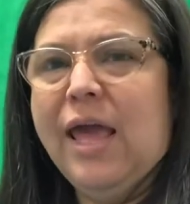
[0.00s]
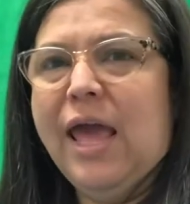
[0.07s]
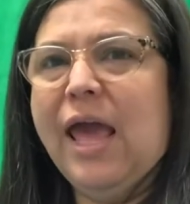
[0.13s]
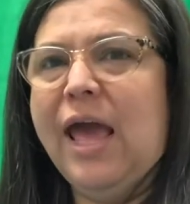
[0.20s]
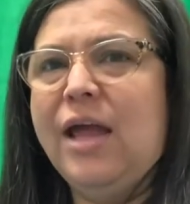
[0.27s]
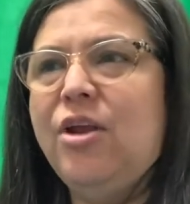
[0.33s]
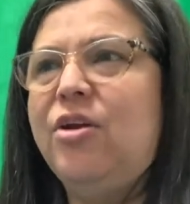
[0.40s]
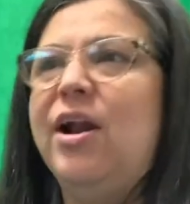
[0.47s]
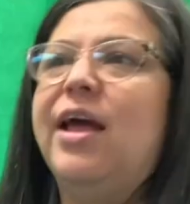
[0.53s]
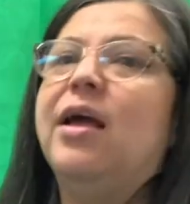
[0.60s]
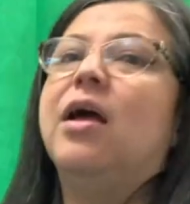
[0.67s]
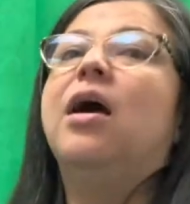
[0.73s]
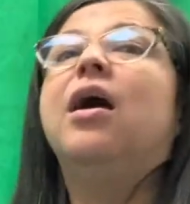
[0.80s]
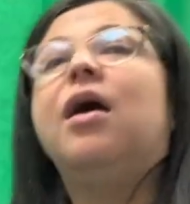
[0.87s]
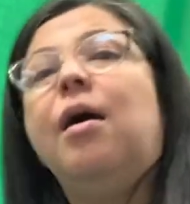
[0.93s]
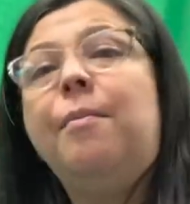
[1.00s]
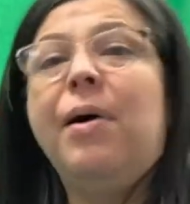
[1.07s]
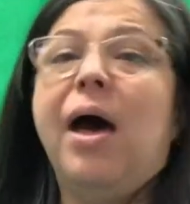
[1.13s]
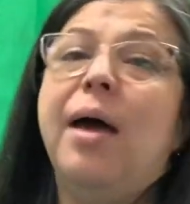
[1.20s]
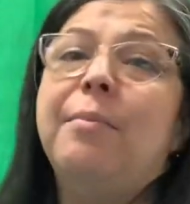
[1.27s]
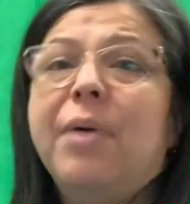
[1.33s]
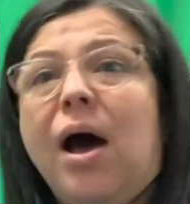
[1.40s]
And you're like, come on,
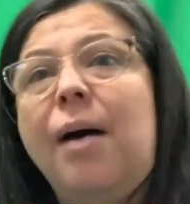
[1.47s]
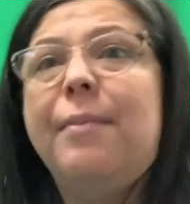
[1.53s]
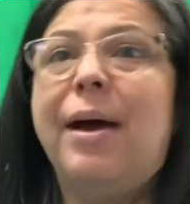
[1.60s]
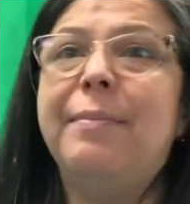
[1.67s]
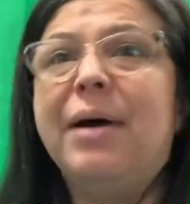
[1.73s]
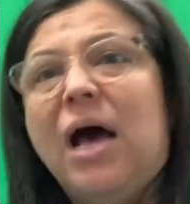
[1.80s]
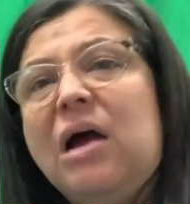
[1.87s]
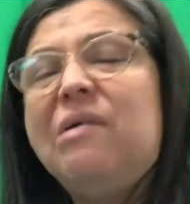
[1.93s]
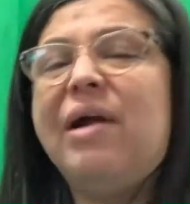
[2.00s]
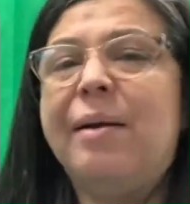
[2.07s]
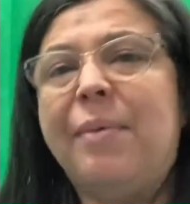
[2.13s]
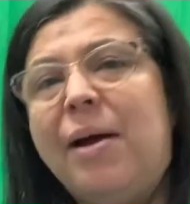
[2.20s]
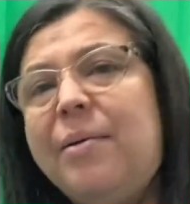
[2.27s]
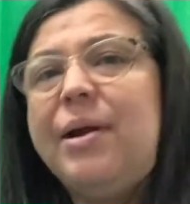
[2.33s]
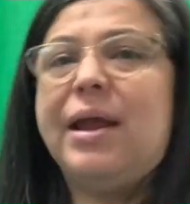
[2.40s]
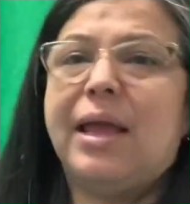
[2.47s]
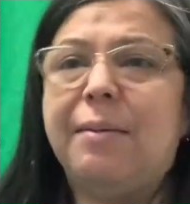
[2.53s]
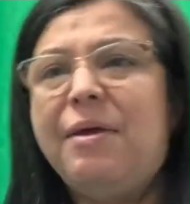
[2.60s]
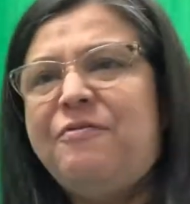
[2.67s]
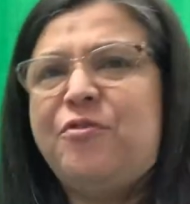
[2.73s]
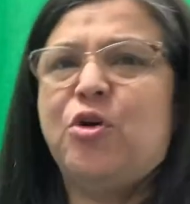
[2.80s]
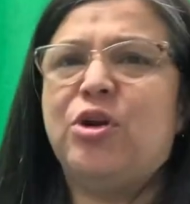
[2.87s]
mom, I'm hungry, I'm hungry. Give
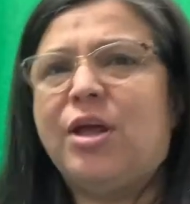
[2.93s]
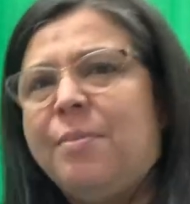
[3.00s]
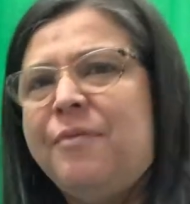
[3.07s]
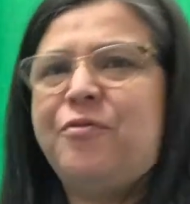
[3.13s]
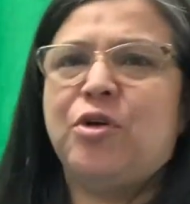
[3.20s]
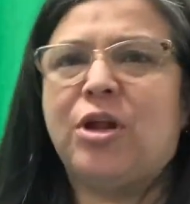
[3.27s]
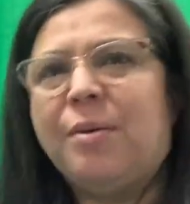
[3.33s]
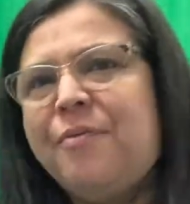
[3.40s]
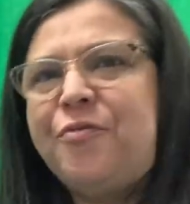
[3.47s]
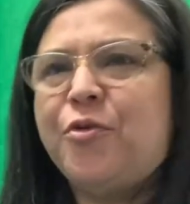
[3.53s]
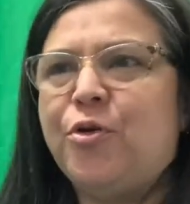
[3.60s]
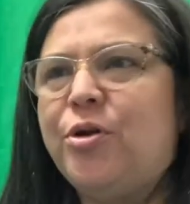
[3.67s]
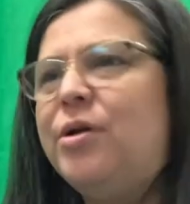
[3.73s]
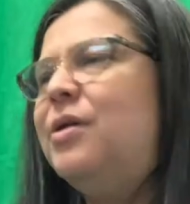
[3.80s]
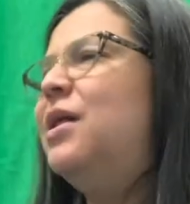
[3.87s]
me food, give me food, give me food.